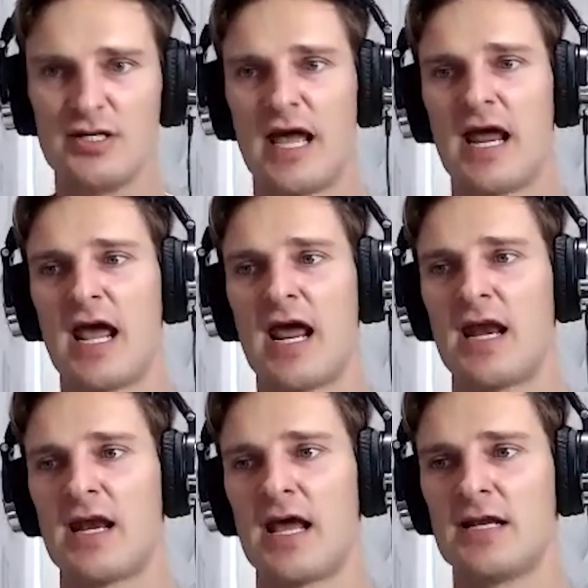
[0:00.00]

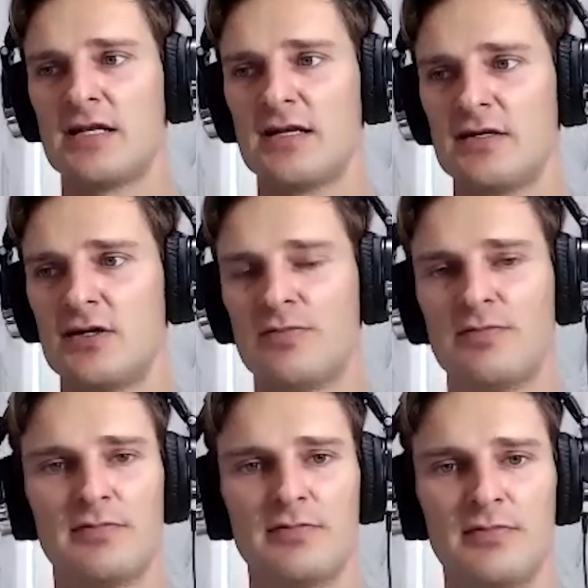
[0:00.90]
and
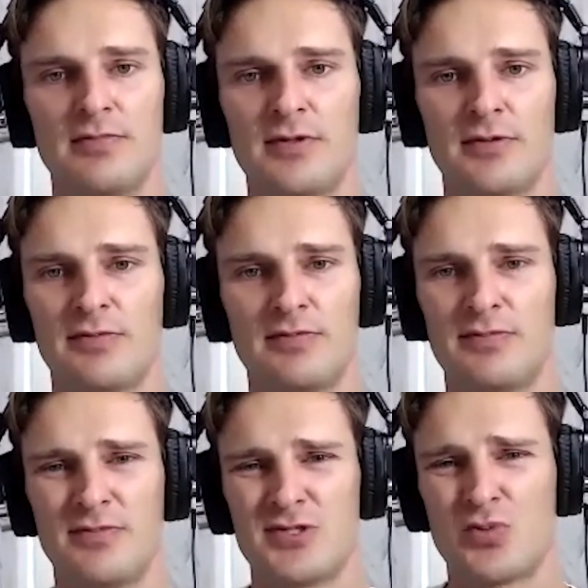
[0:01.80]

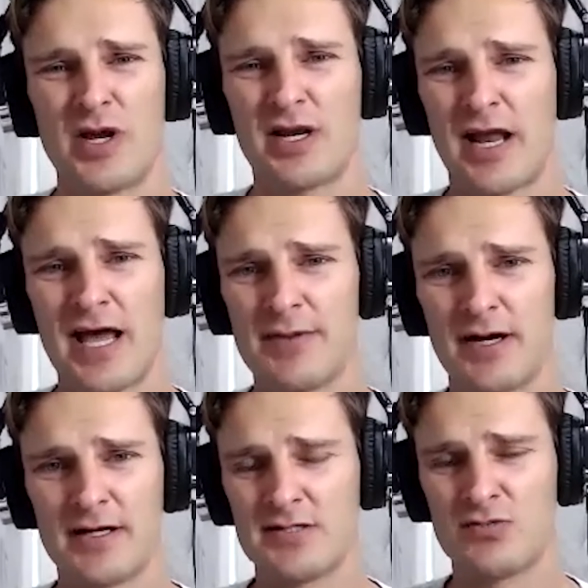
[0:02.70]
sweat
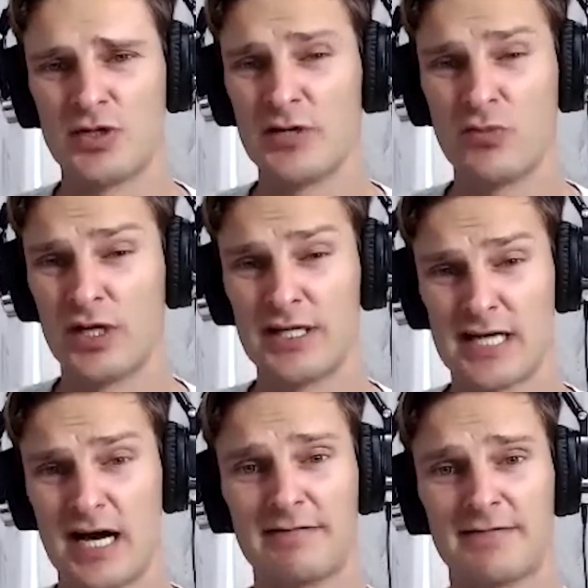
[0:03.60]
labor is really, really
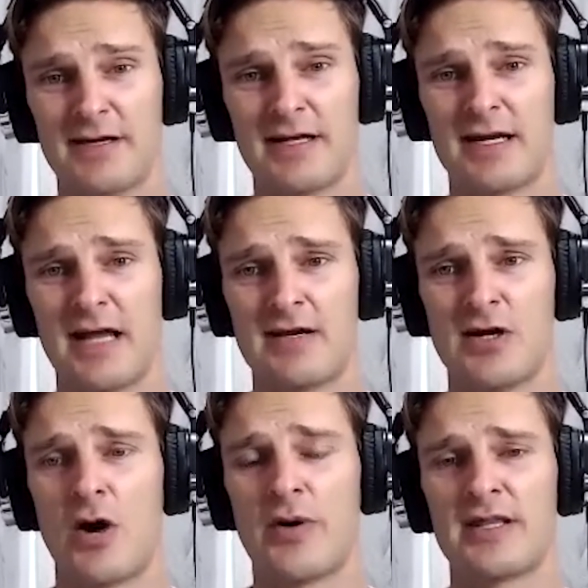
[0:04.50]
tough. And
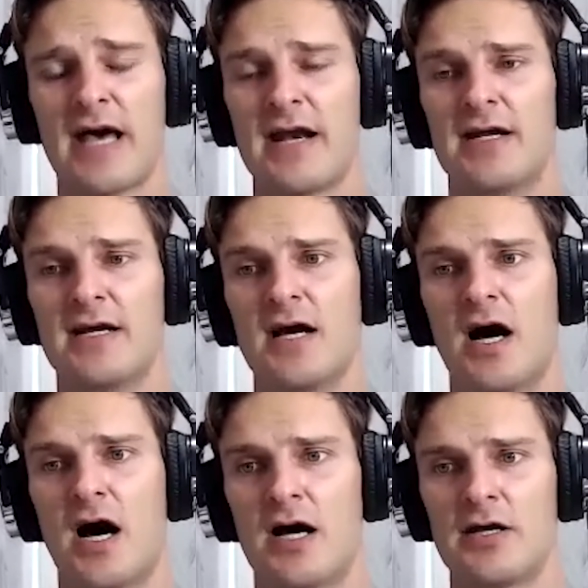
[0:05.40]
knowing that,
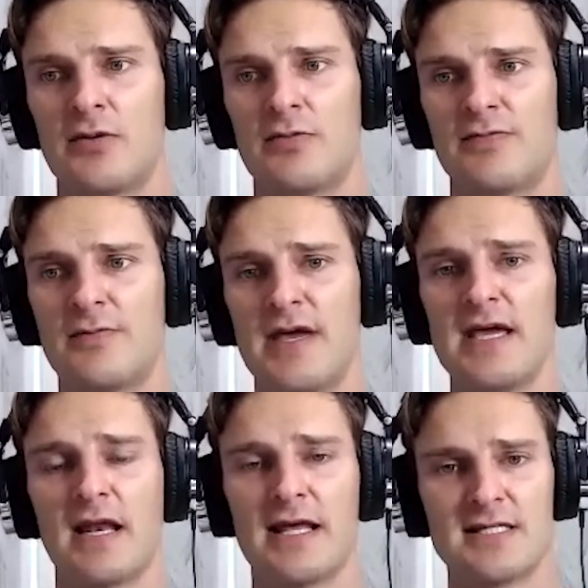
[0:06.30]
for me
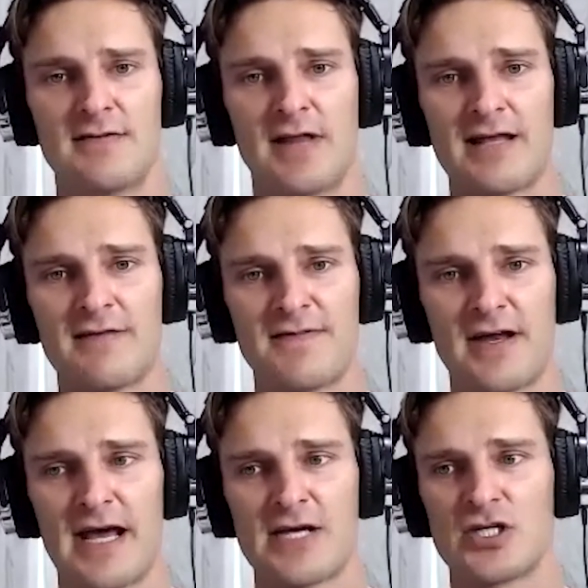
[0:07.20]
at least, it lay the
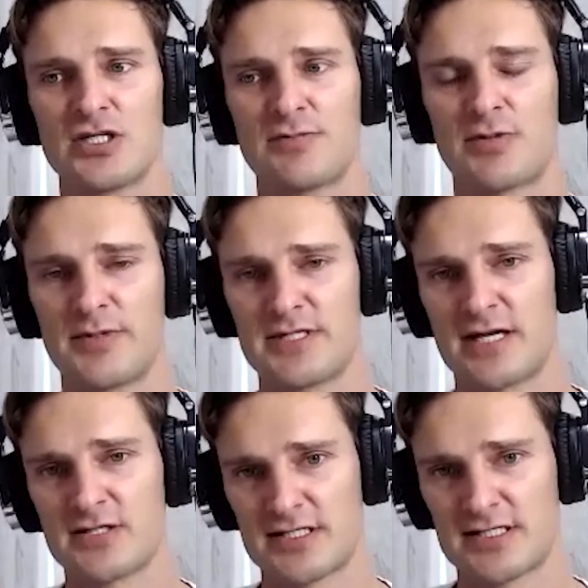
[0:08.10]
foundations, and probably
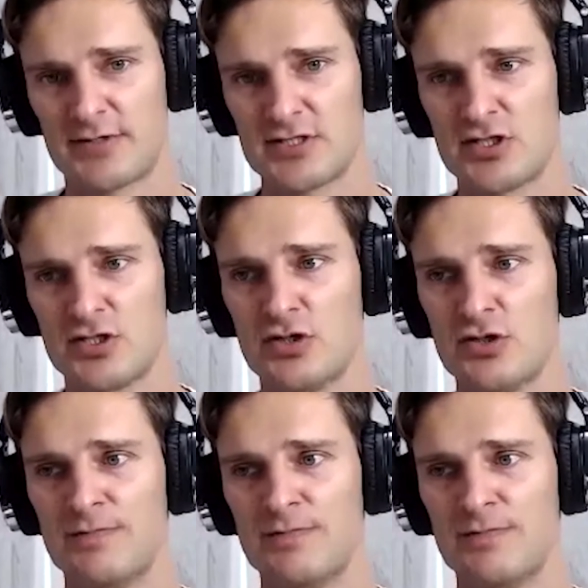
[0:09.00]
sounds like similar to you.